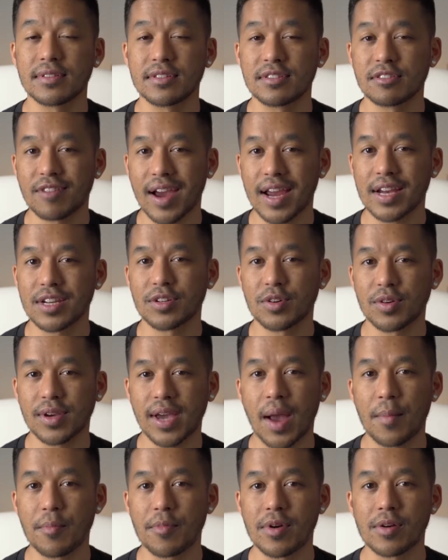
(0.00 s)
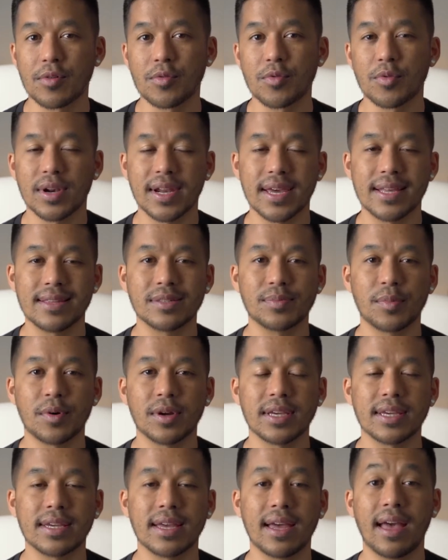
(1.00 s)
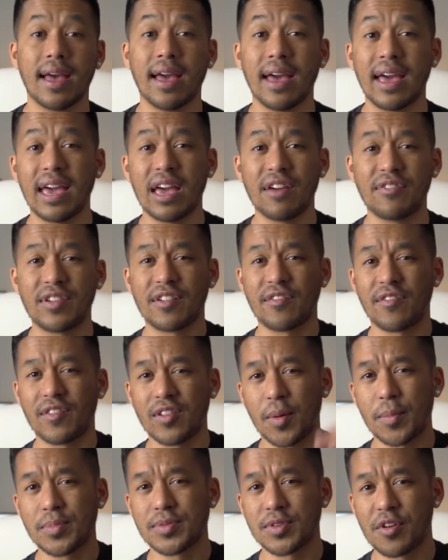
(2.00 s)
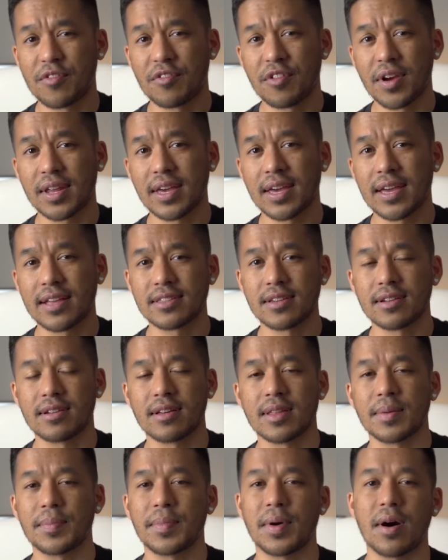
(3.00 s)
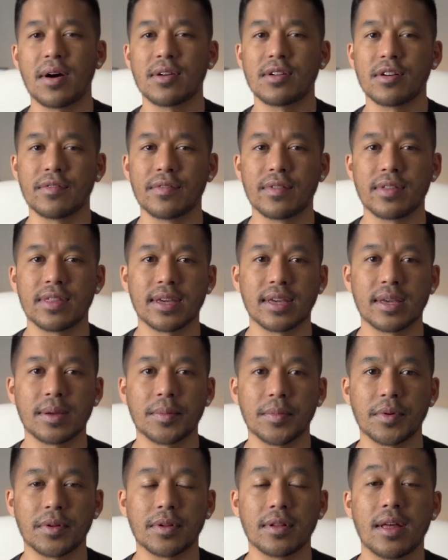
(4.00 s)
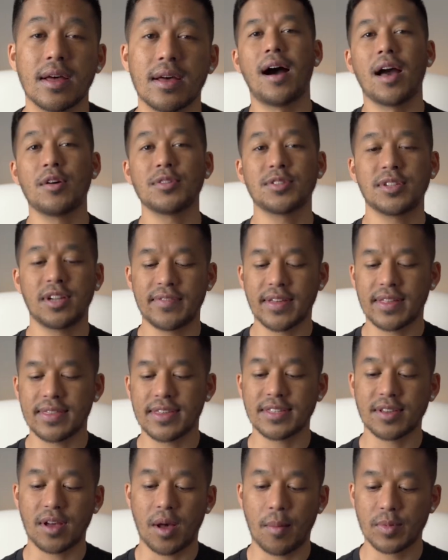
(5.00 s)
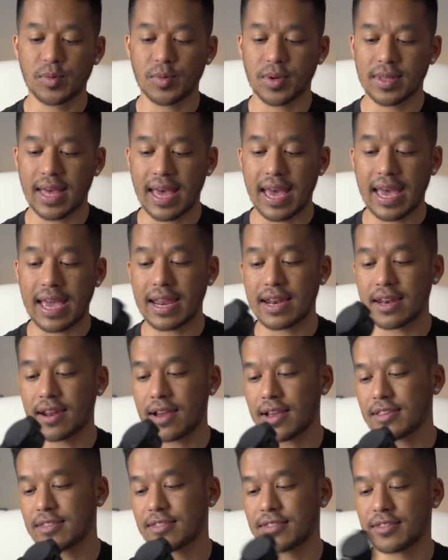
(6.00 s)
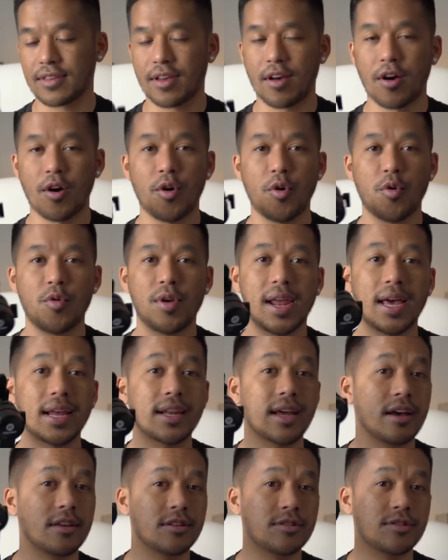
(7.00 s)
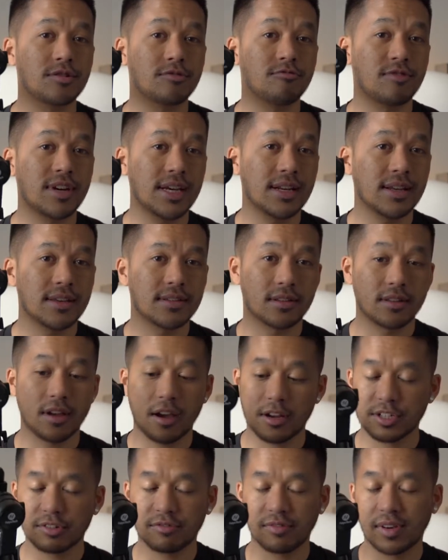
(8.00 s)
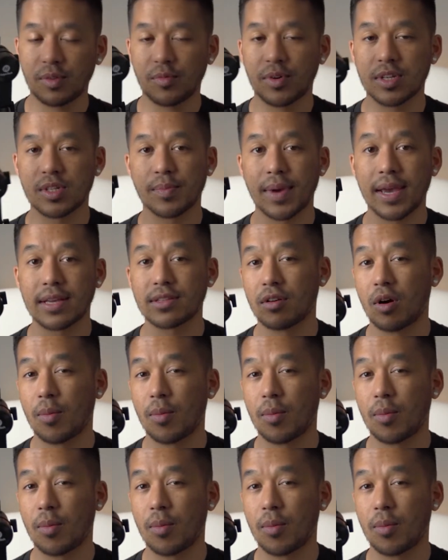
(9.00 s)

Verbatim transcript: scratch your camera or lens body if it flops over and hits another part of the gimbal. I also love that this comes with a nice OLED screen. It's a touch screen which makes